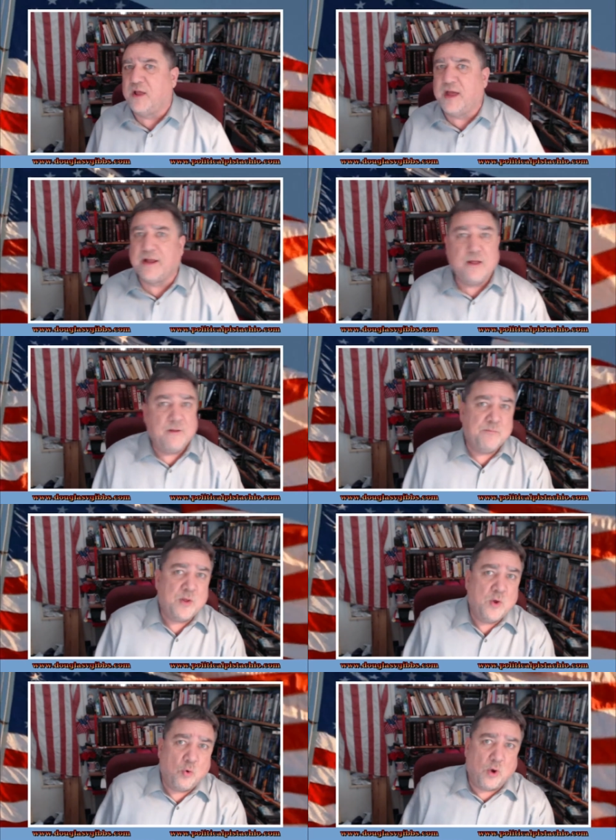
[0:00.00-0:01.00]
flag.
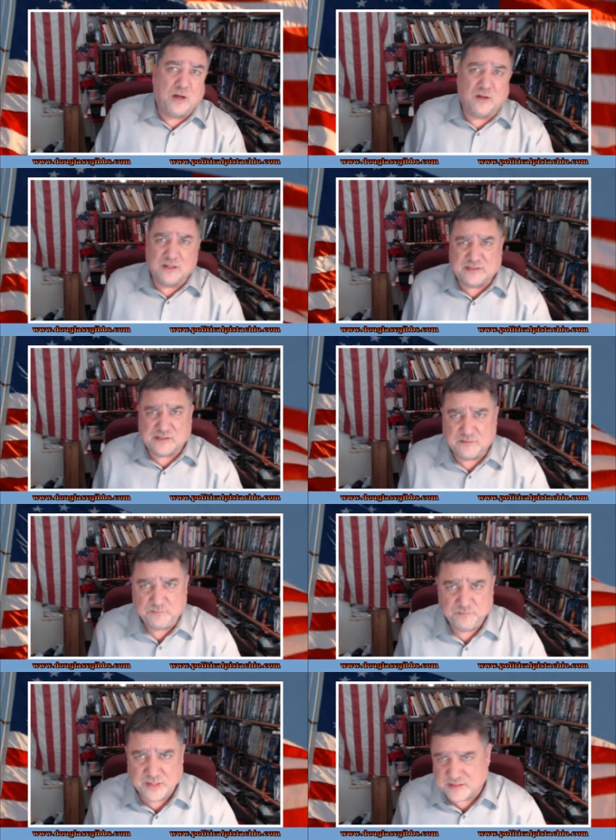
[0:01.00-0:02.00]
Well, it's
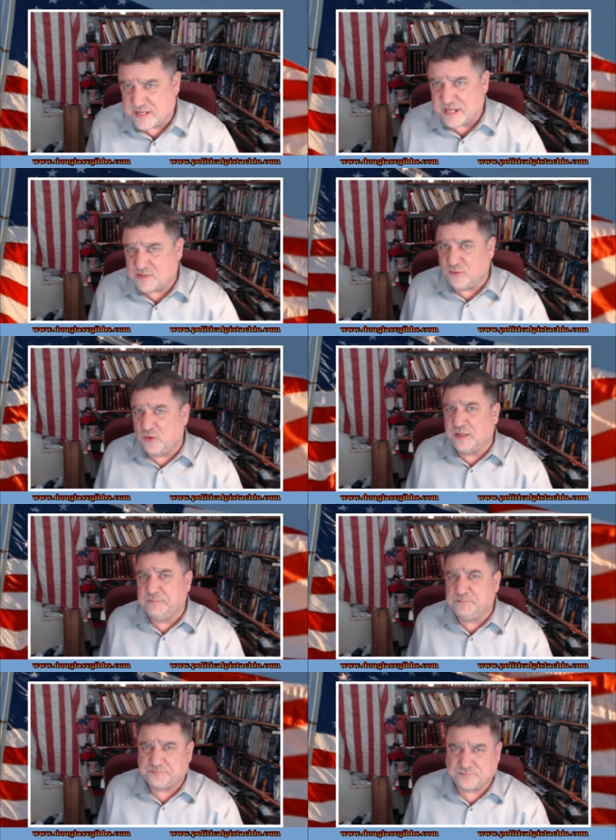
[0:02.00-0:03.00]
distasteful
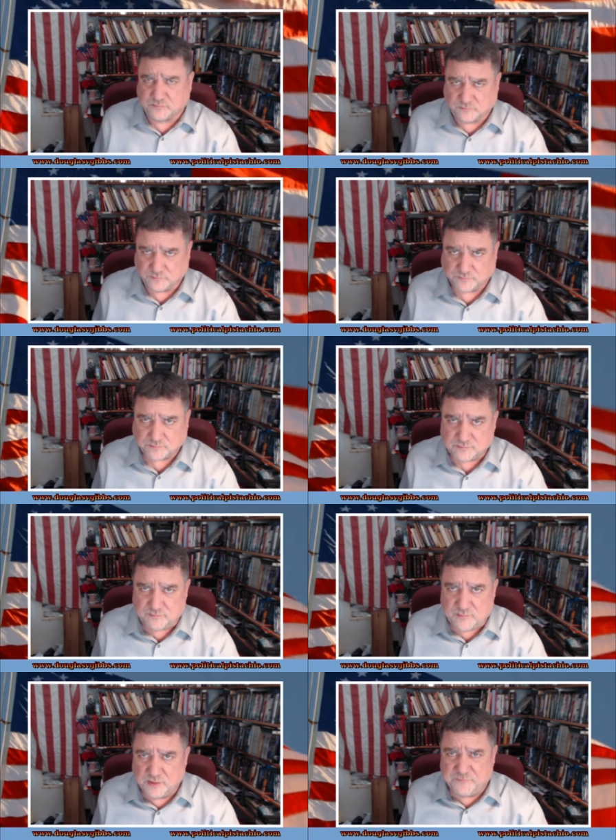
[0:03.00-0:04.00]
and
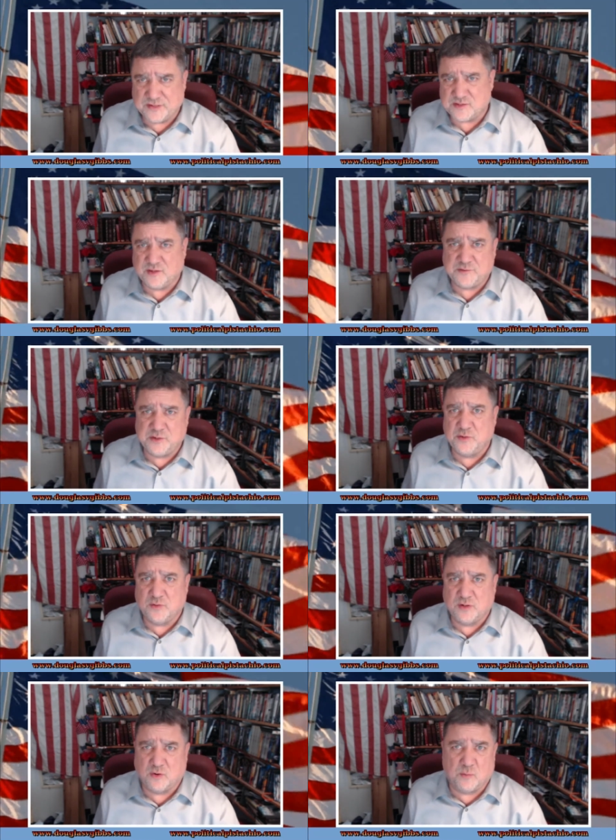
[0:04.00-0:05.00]
offensive
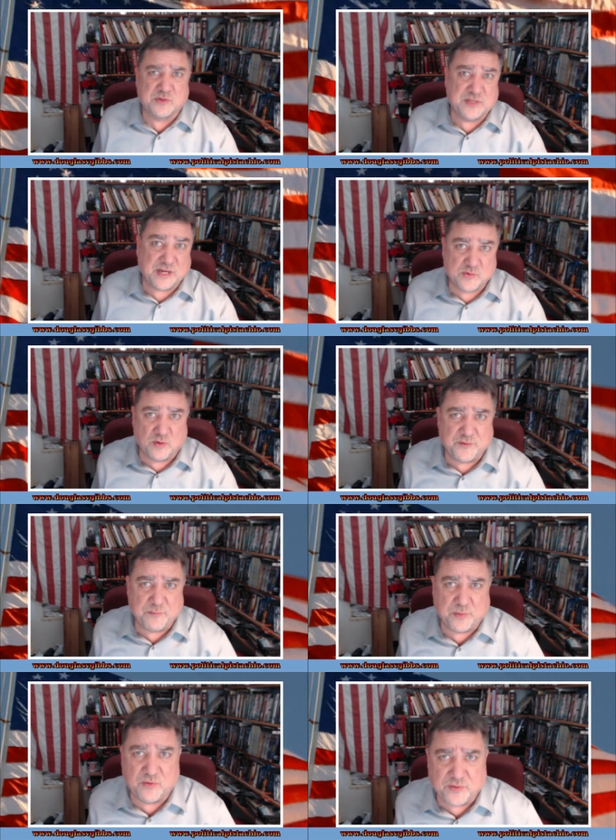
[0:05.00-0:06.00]
to a homosexual if you
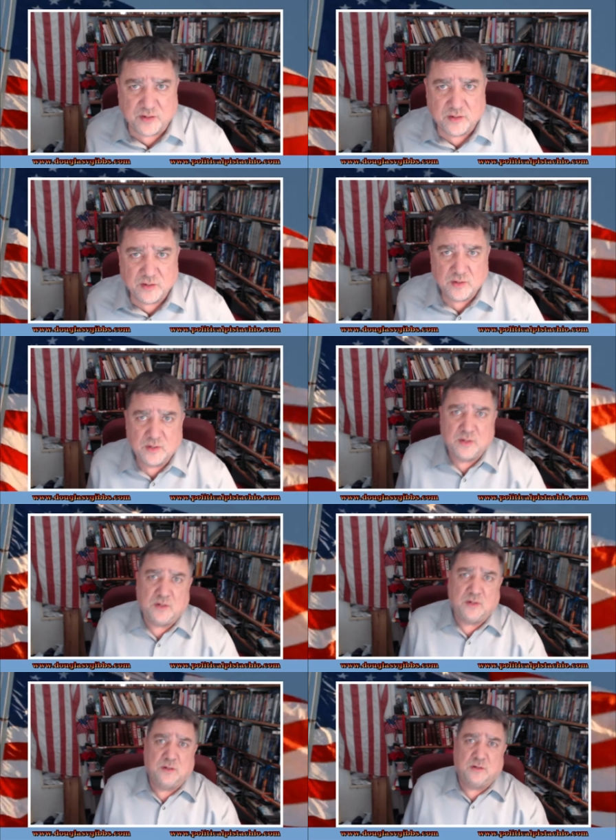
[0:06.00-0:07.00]
burn the
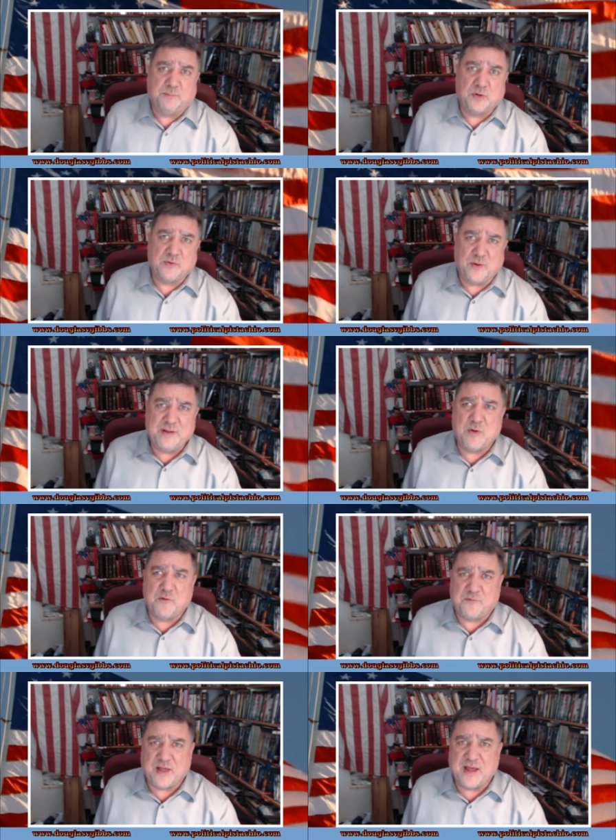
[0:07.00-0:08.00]

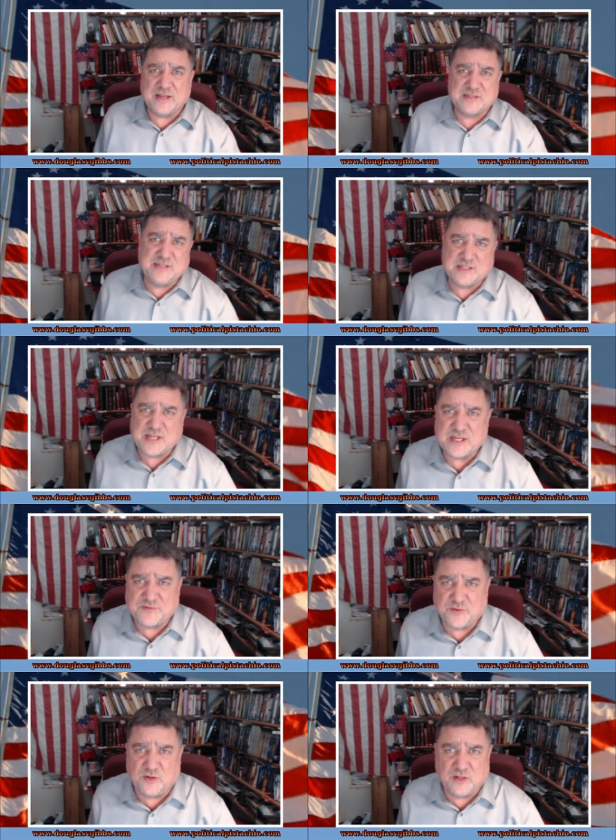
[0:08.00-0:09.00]
rainbow flag. It's
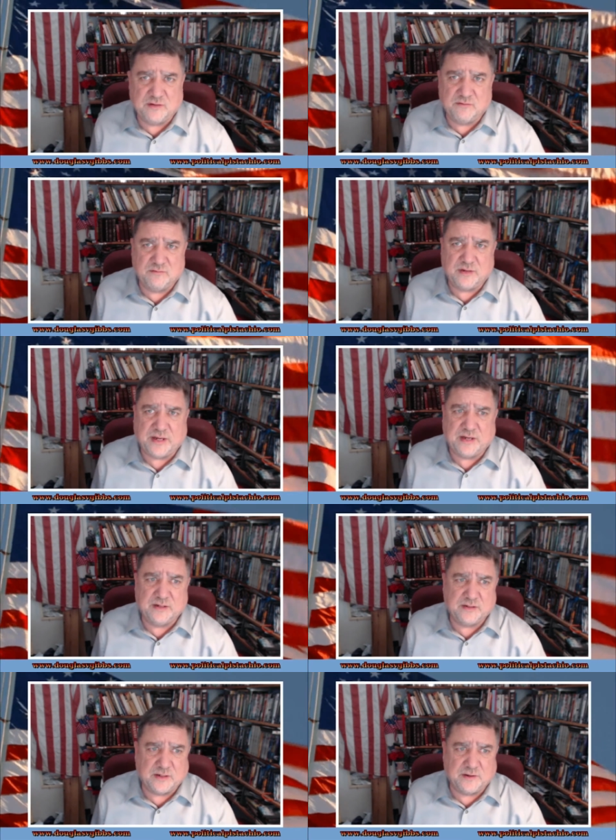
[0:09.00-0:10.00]
distasteful
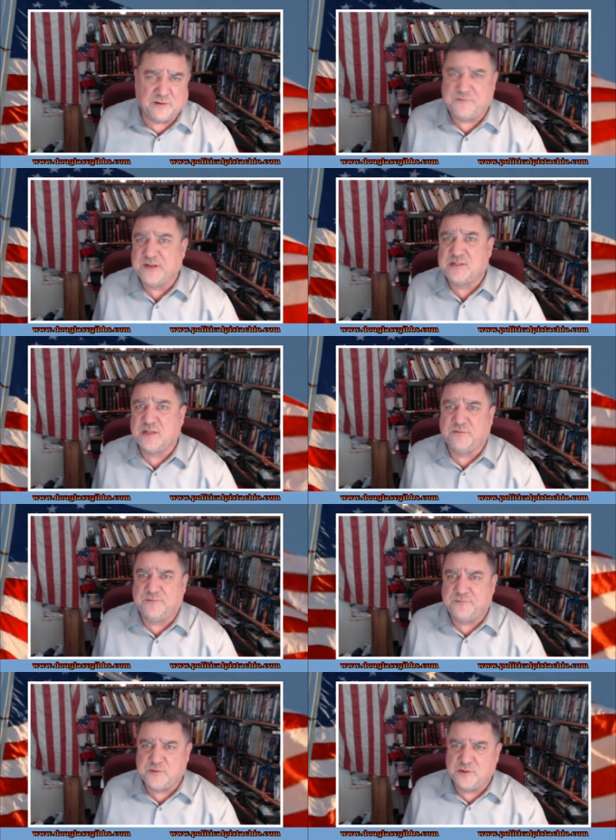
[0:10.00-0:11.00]
and
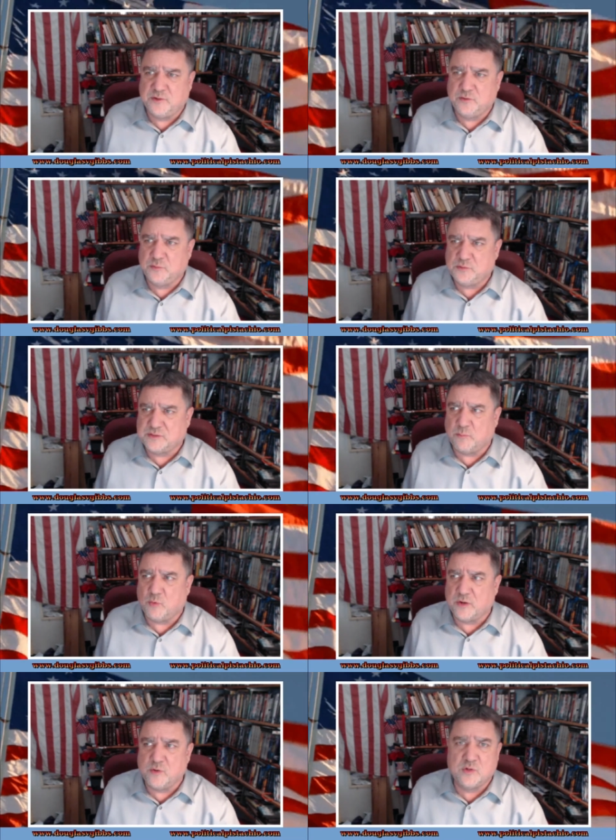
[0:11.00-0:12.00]
offensive to
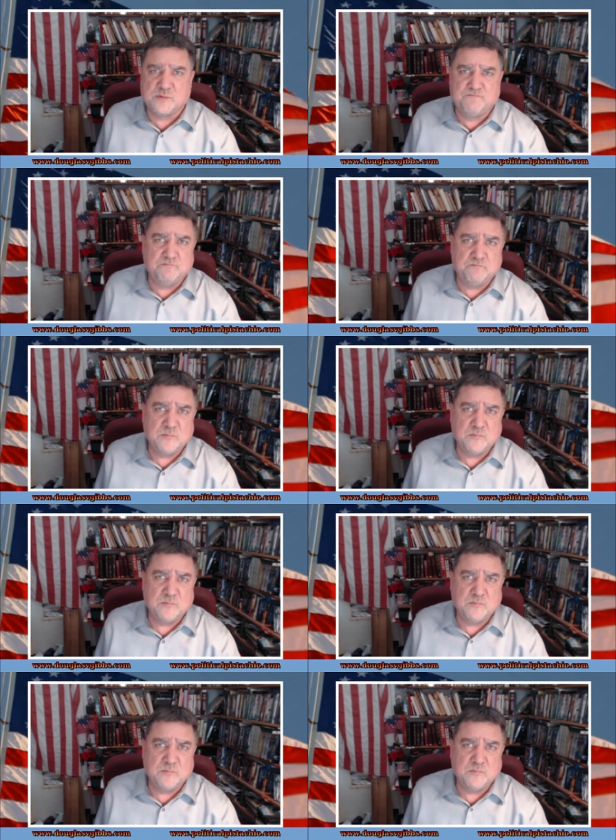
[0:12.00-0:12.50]
someone who was